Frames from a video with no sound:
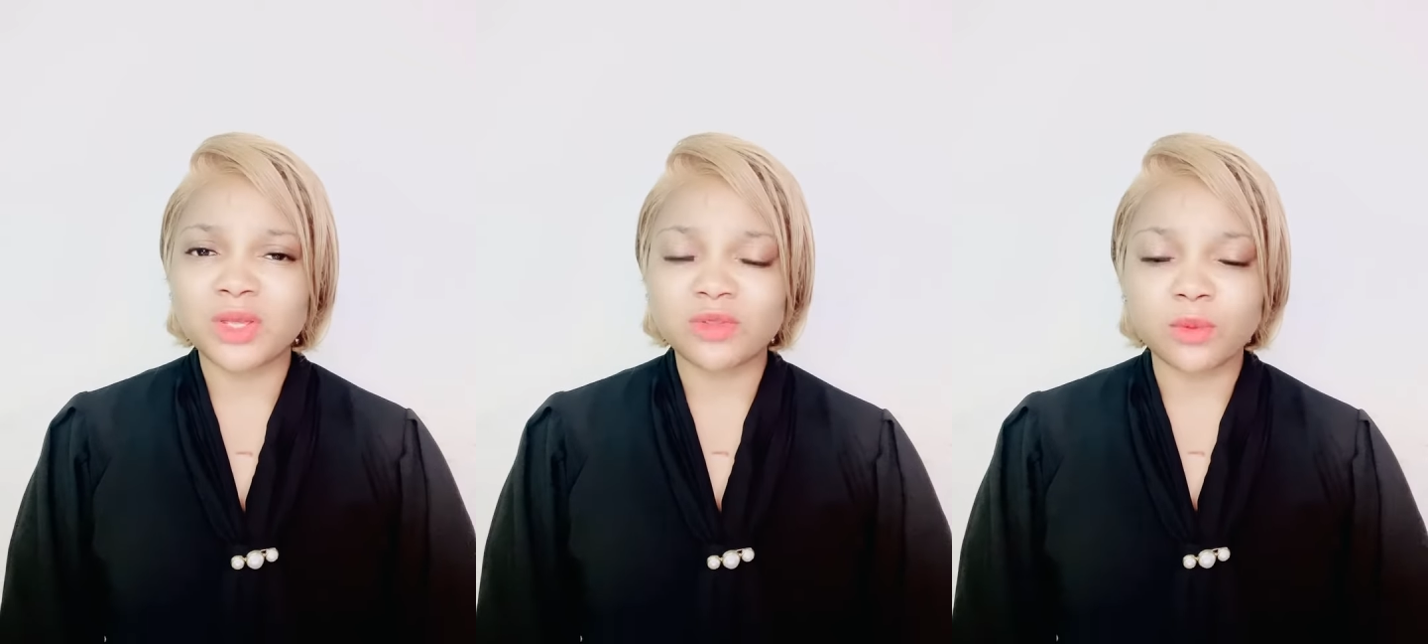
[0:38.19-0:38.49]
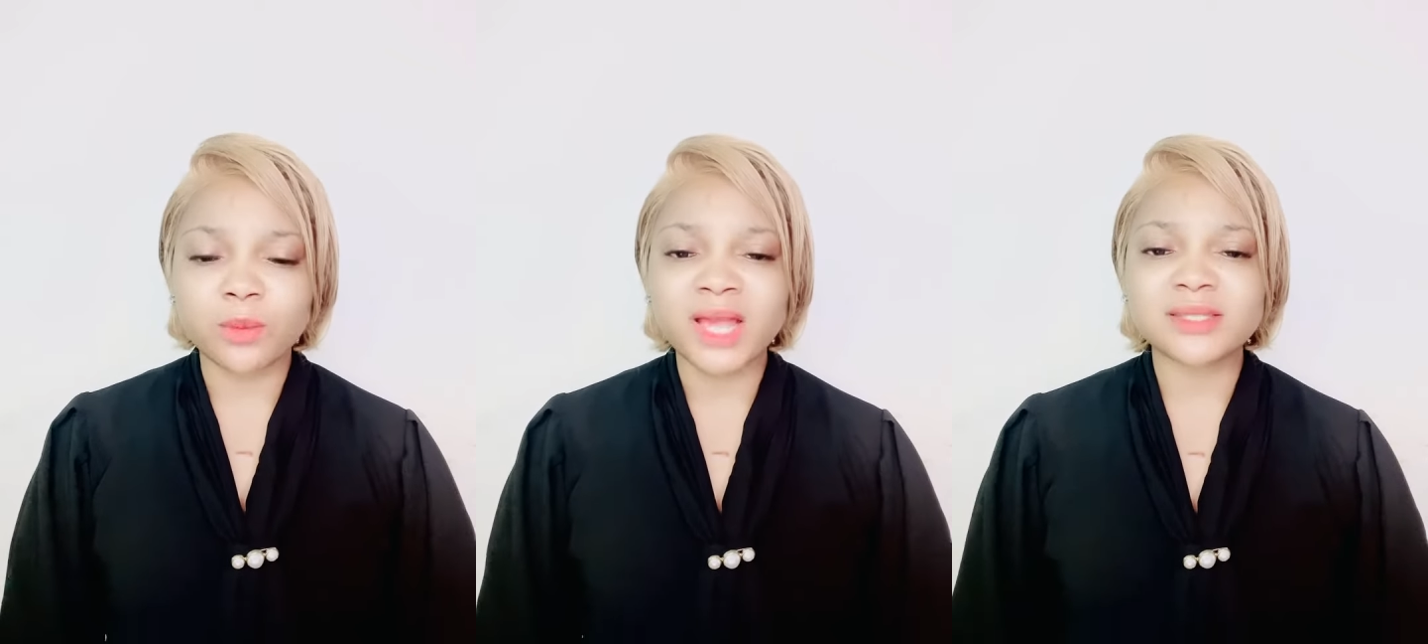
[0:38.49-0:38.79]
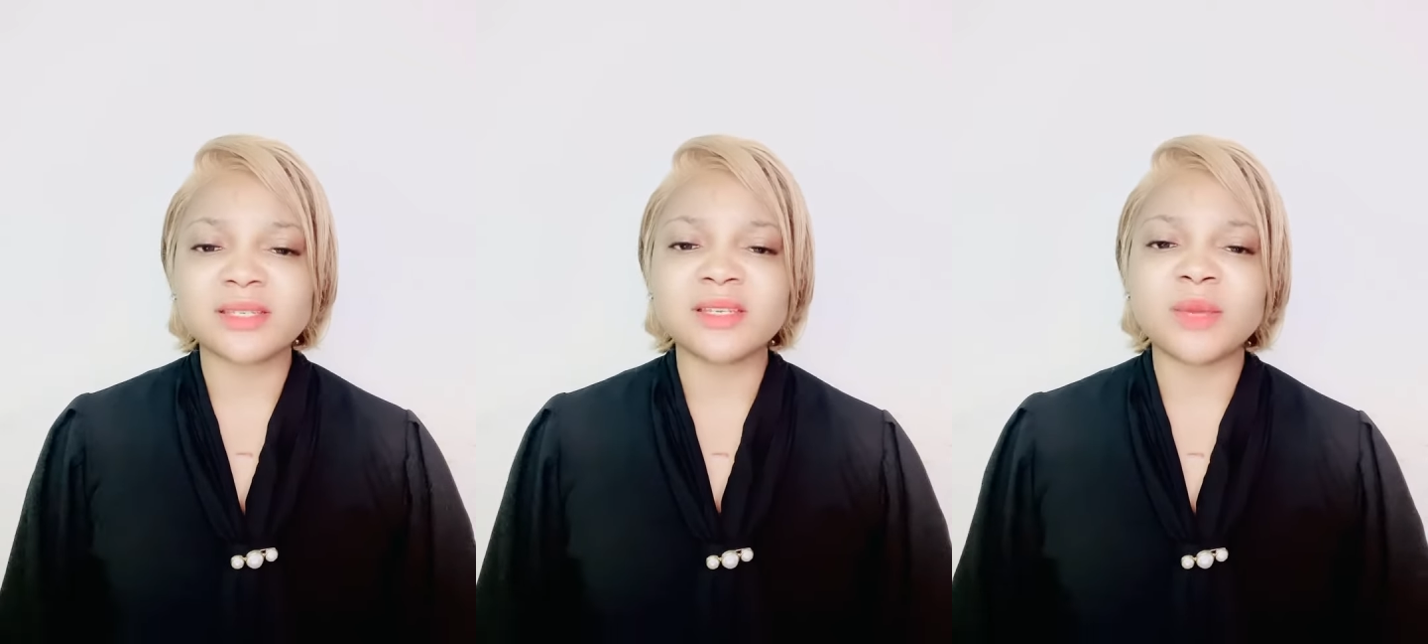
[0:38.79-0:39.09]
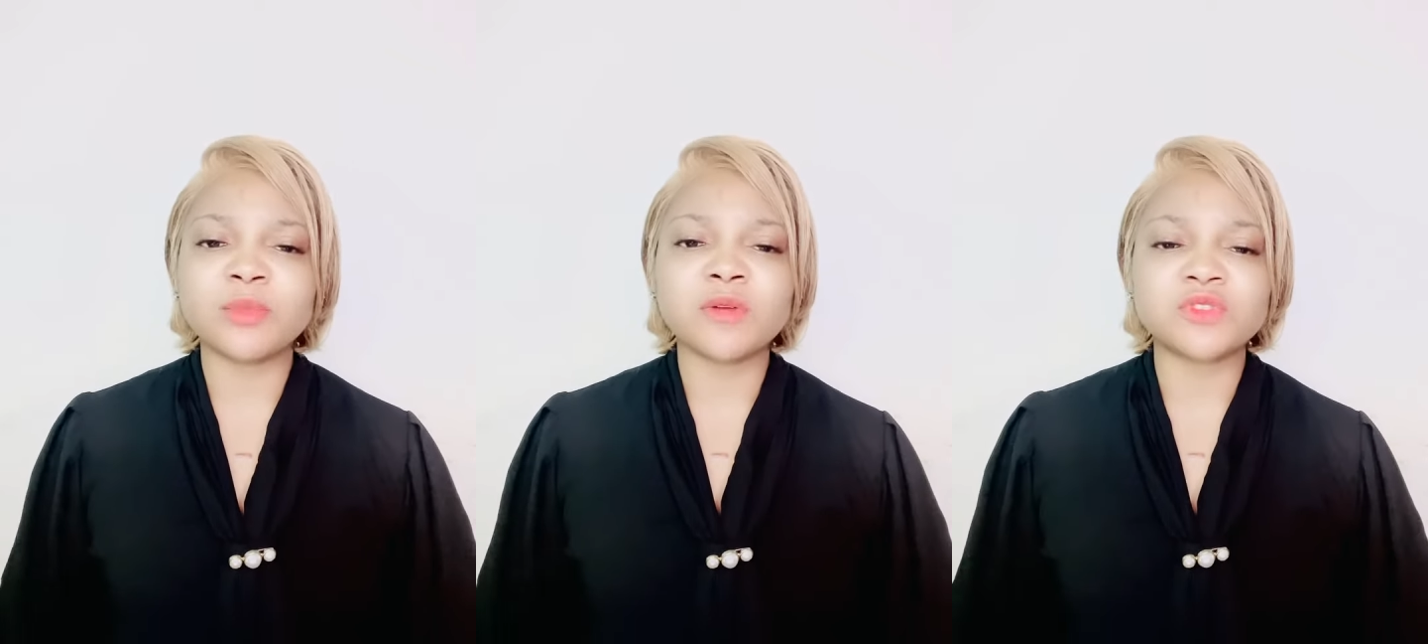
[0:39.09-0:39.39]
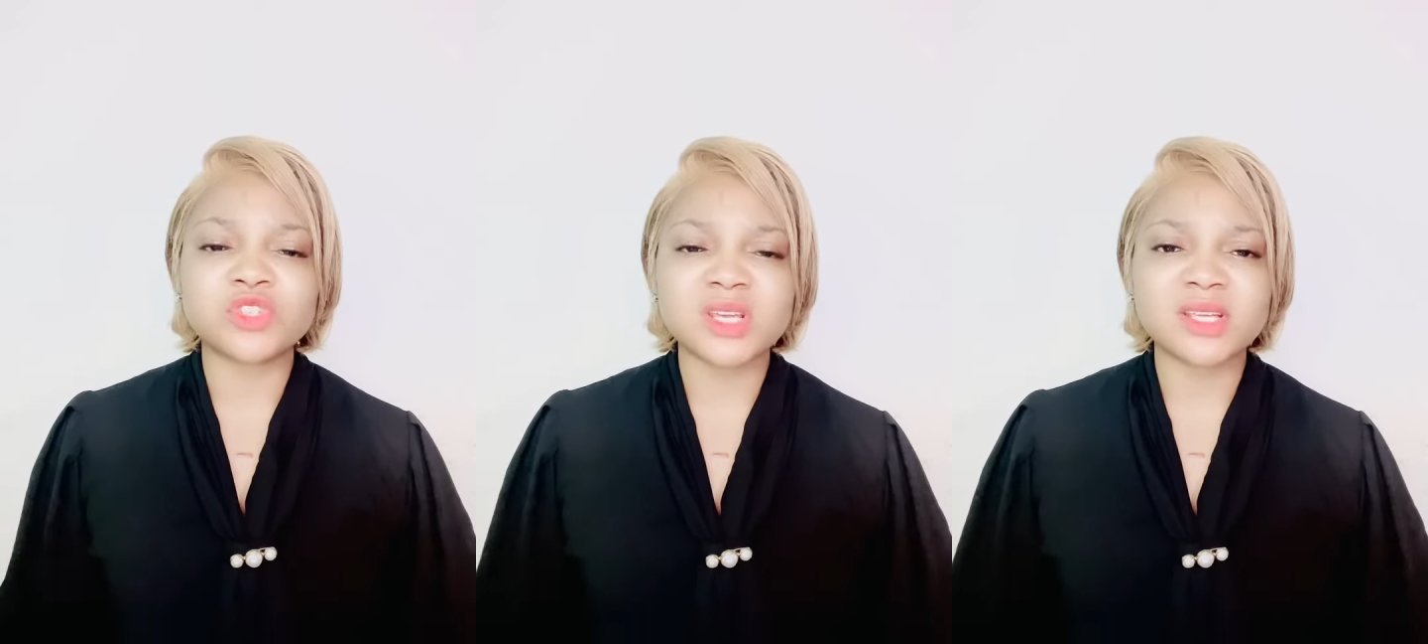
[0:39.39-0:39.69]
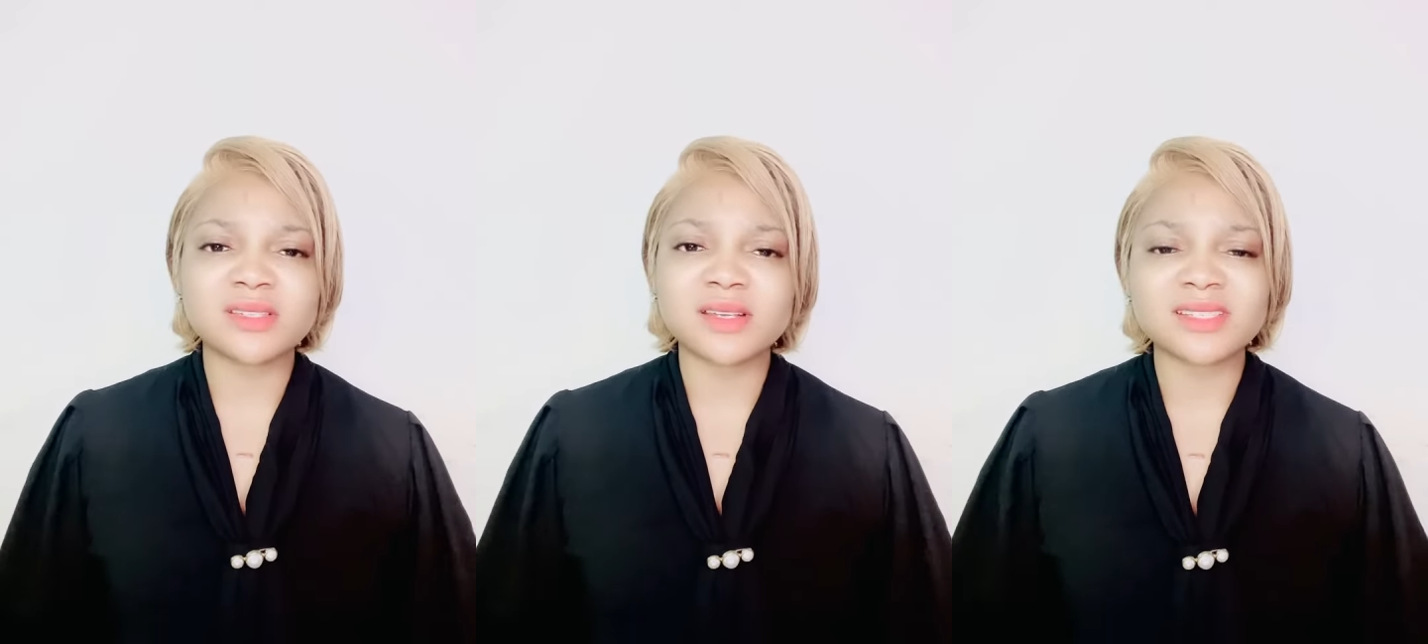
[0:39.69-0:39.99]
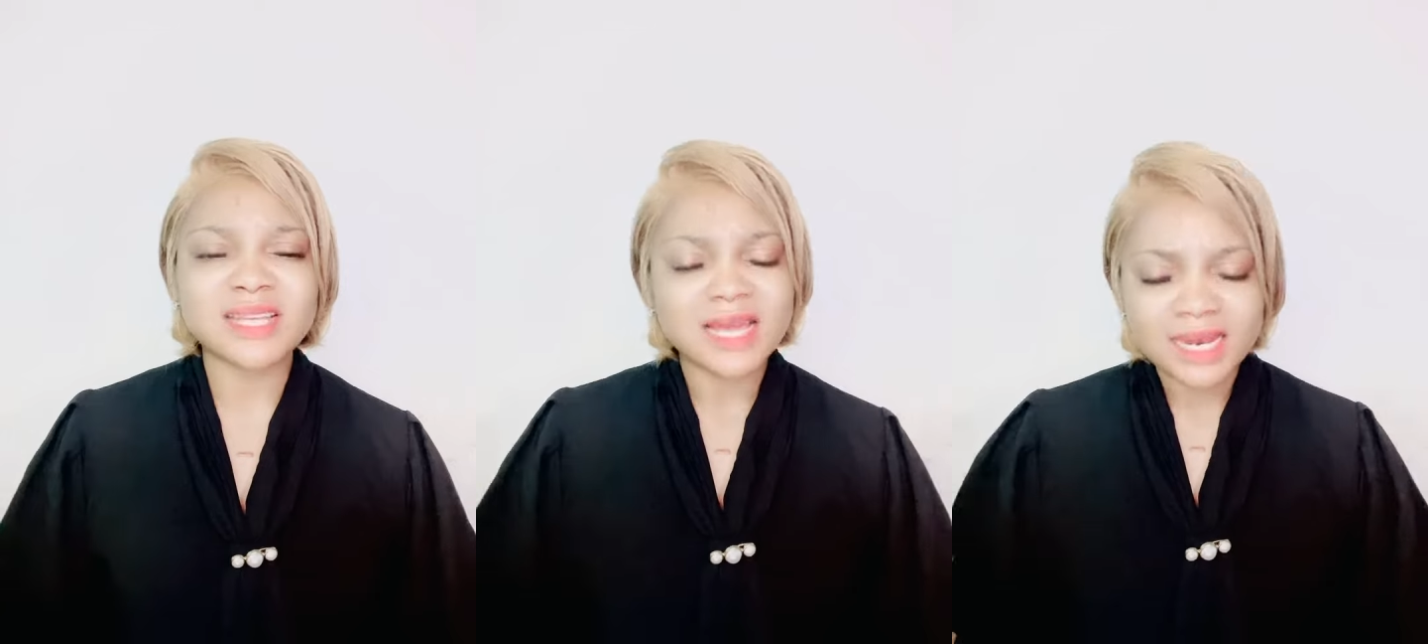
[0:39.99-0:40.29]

in the mighty name of Jesus.